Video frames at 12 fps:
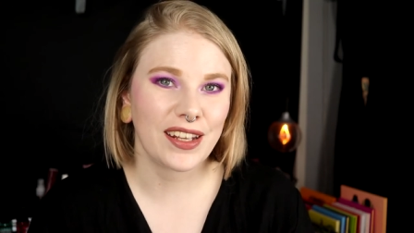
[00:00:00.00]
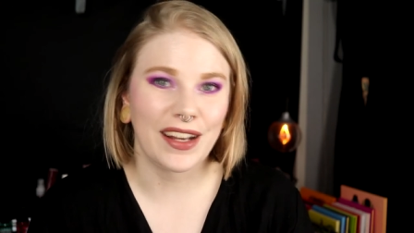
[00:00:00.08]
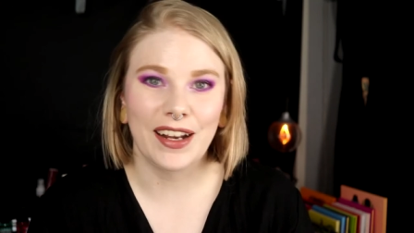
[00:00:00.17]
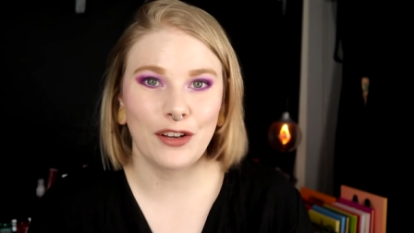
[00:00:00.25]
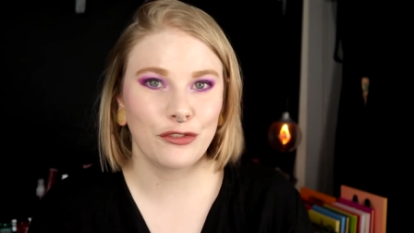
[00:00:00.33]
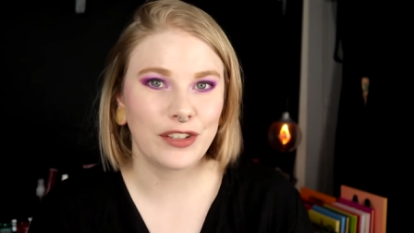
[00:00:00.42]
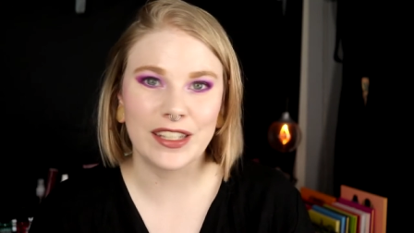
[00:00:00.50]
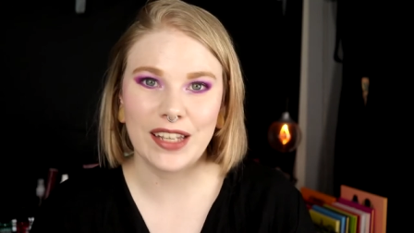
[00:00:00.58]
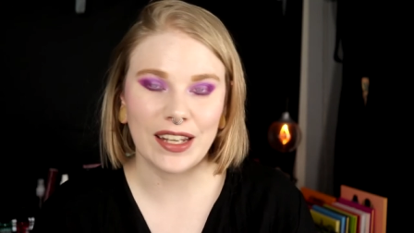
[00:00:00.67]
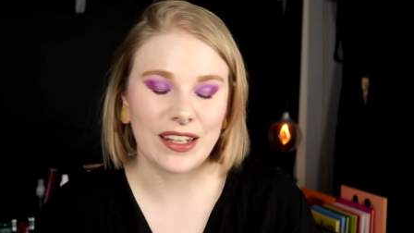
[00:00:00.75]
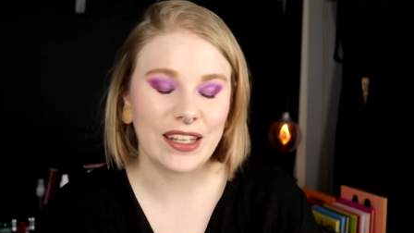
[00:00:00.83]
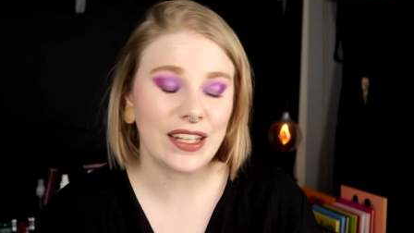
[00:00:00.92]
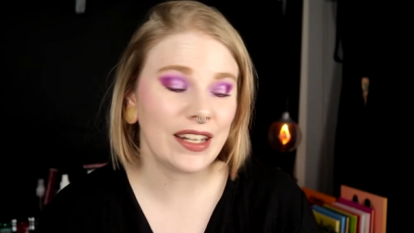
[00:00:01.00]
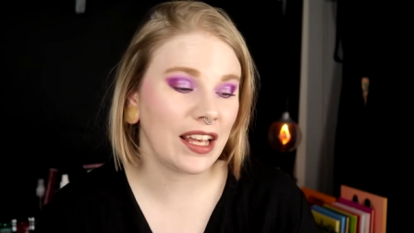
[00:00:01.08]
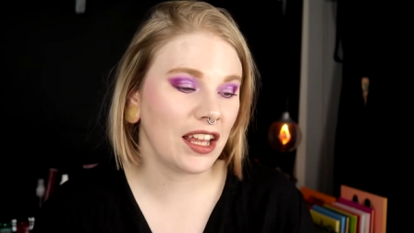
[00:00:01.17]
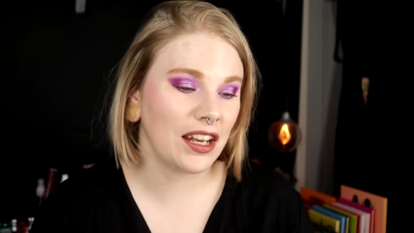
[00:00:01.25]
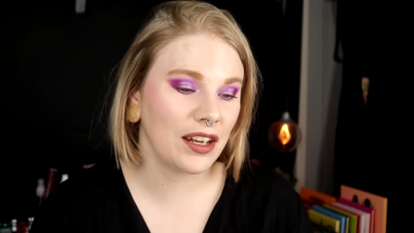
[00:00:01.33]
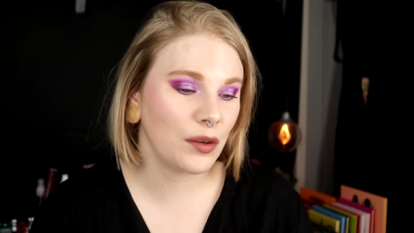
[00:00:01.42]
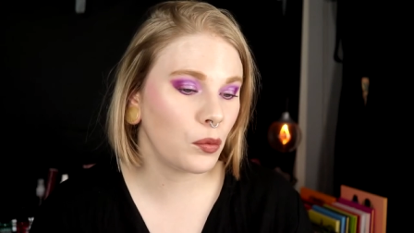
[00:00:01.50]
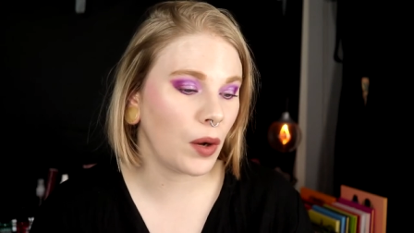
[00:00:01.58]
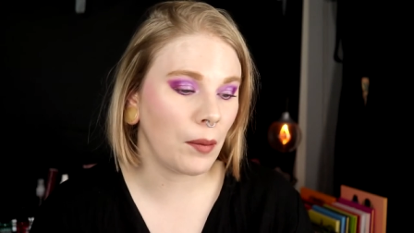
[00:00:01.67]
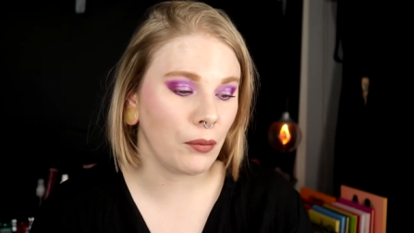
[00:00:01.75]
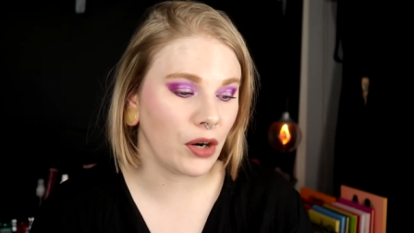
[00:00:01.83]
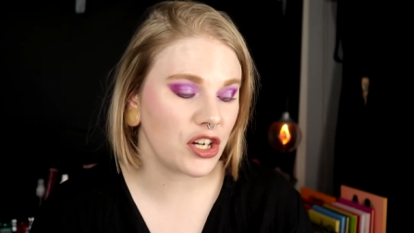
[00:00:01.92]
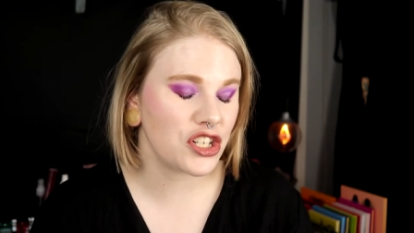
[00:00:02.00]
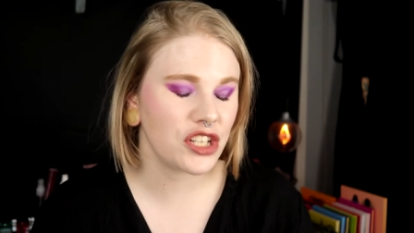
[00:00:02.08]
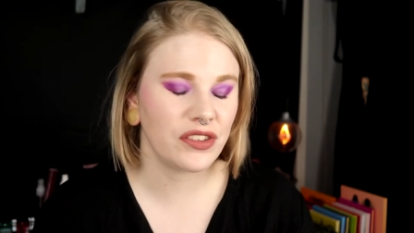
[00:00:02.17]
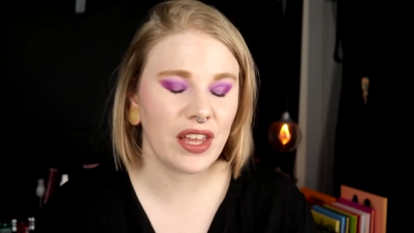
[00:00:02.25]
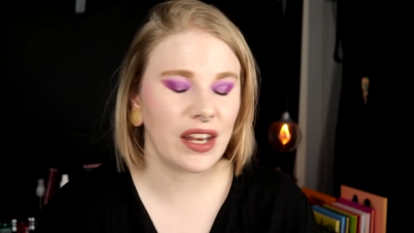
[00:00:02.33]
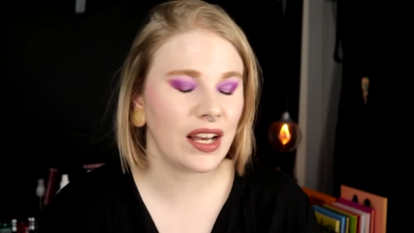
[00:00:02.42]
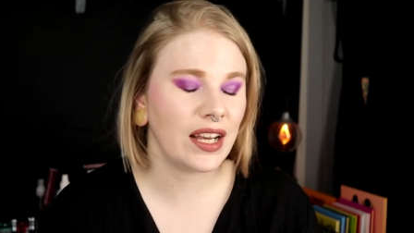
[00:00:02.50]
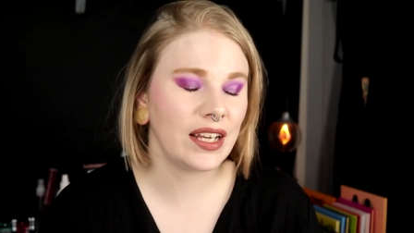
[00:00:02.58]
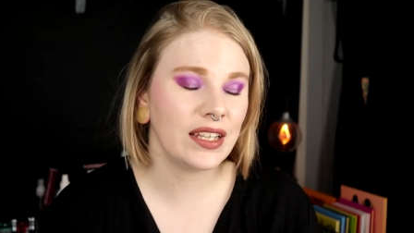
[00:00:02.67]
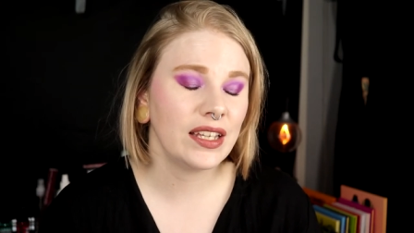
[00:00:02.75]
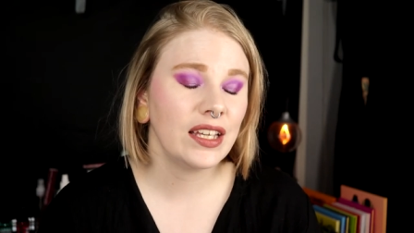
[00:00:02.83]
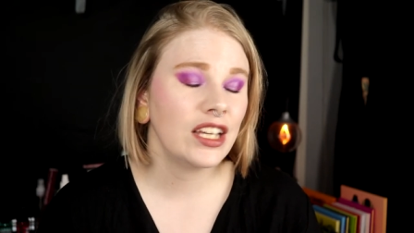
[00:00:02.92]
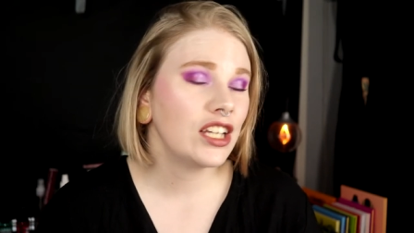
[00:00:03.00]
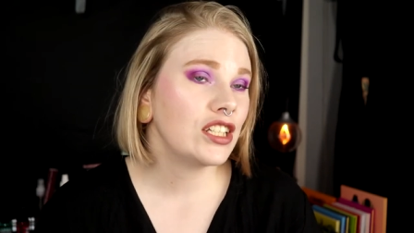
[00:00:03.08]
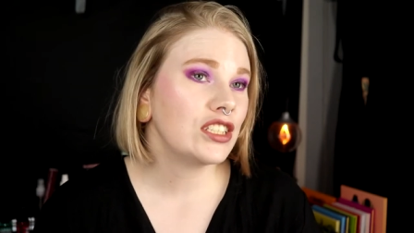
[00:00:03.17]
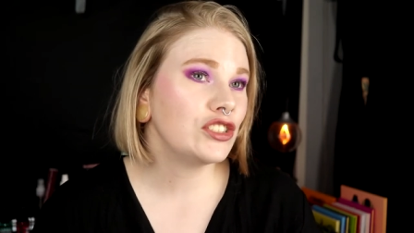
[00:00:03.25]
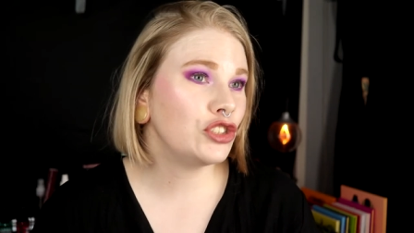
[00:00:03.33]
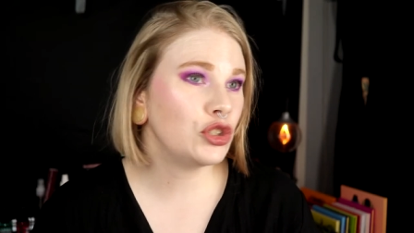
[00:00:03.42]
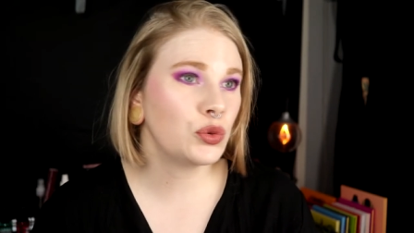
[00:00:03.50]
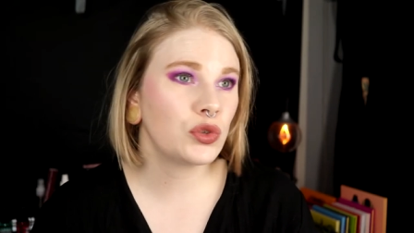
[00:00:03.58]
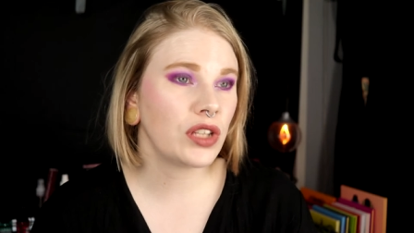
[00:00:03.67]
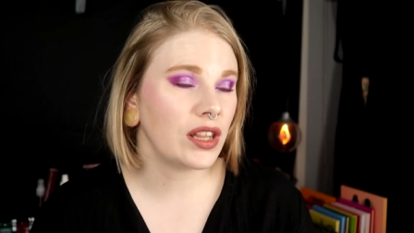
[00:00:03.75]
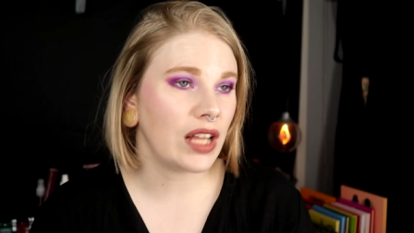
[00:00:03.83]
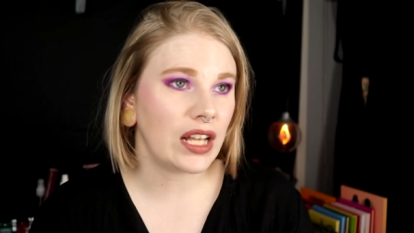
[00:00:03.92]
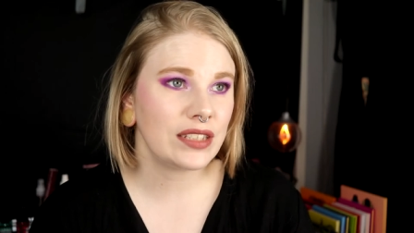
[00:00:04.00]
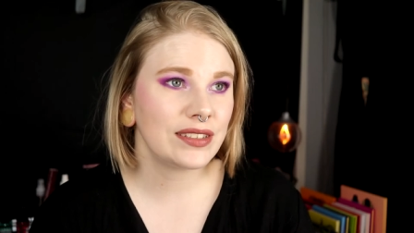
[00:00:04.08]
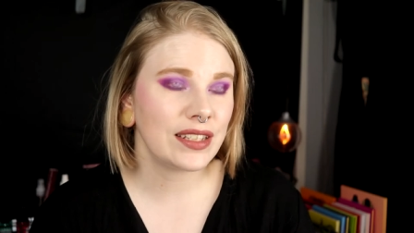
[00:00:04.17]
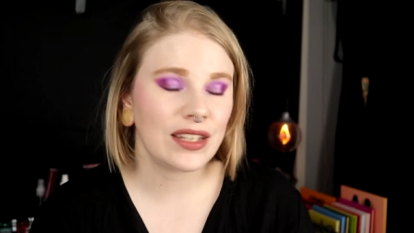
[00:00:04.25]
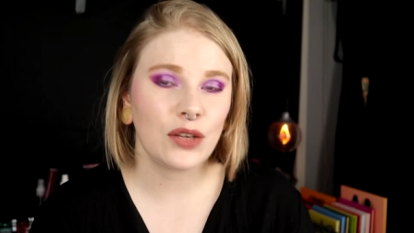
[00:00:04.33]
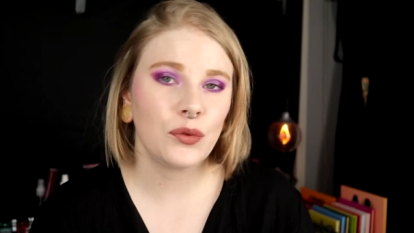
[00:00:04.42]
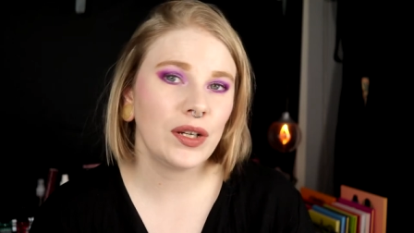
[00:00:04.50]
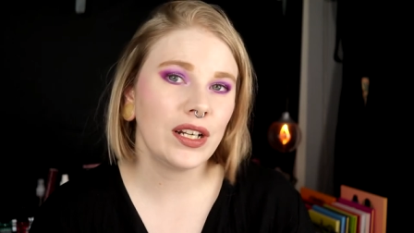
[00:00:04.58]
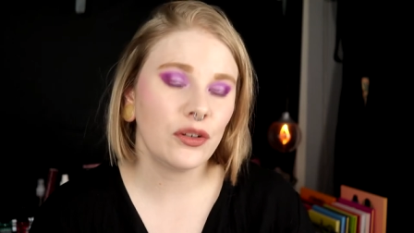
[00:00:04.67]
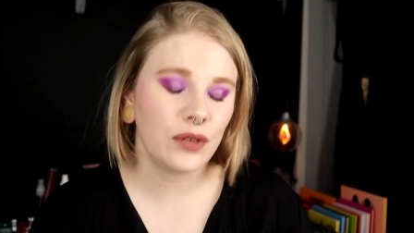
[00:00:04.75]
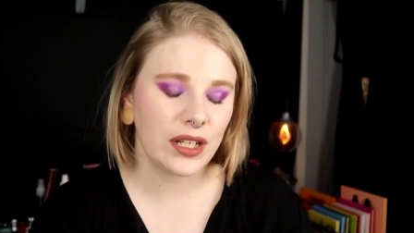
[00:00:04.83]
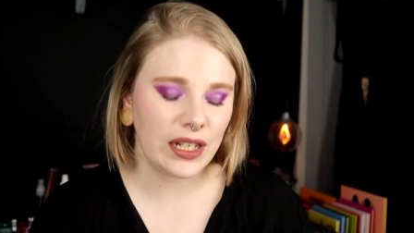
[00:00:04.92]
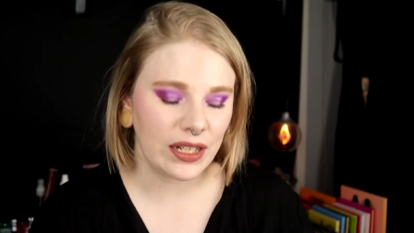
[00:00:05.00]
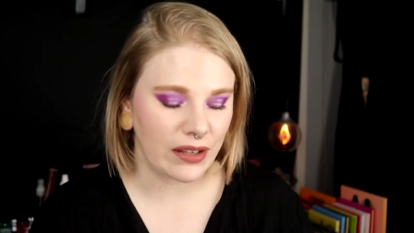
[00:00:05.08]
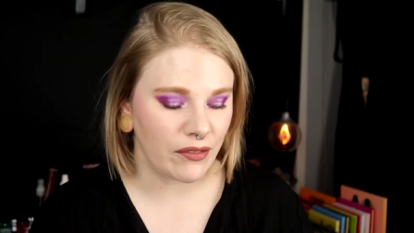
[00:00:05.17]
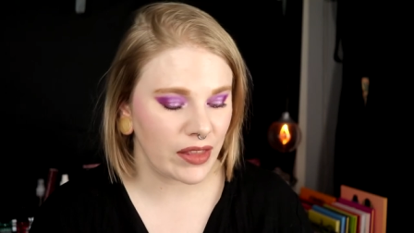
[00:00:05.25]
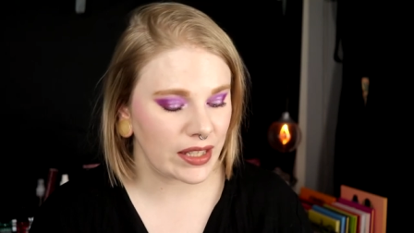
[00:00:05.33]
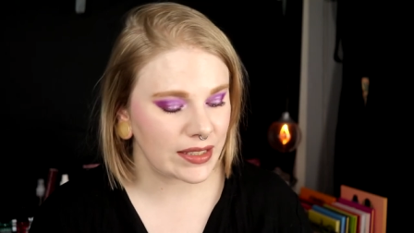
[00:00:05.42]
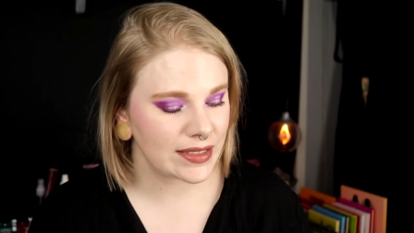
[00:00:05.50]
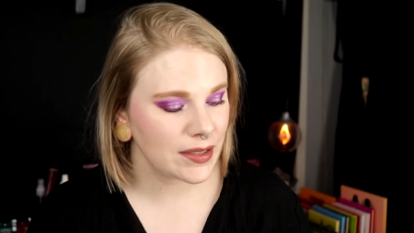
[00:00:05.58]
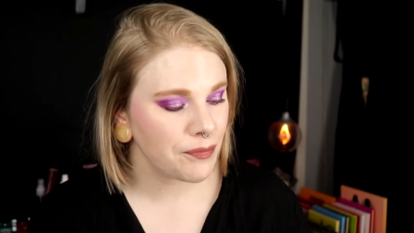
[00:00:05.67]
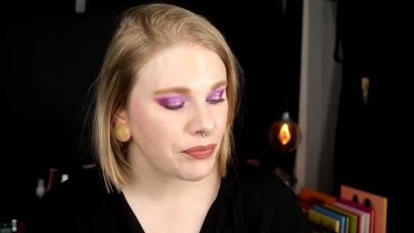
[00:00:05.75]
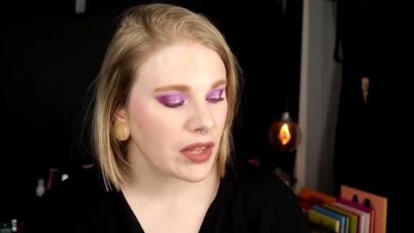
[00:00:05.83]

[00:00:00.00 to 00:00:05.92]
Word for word: that I think I need and one brush that I use a lot and I really really love this.